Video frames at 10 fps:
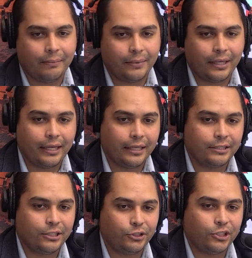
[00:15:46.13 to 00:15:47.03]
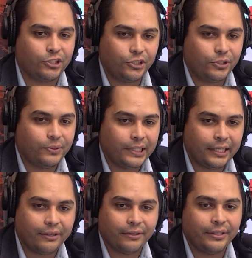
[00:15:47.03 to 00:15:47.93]
Like is it just you in
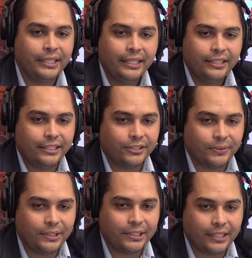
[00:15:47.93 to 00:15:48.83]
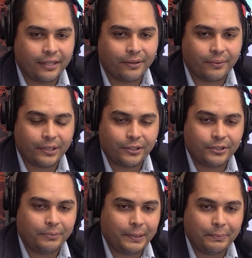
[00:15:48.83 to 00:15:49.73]
there or do you squeeze another one or
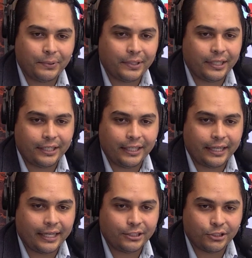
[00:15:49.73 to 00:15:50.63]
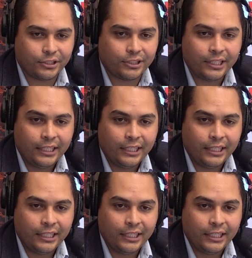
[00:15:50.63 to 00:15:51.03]
two people in there and you guys just